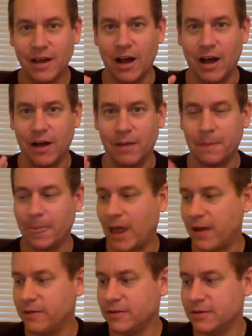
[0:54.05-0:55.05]

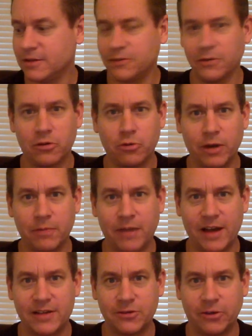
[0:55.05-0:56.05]
Just a real quick
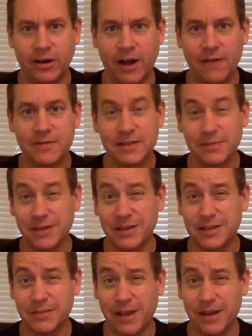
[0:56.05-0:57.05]
backstory. I've
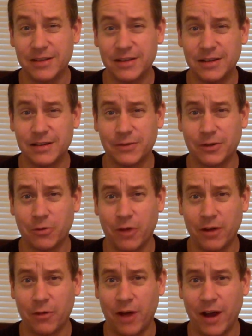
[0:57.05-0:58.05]
submitted to magazines for
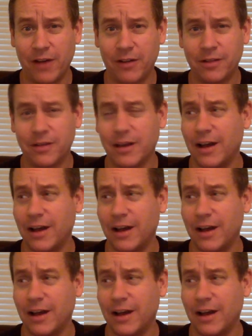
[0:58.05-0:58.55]
quite a while.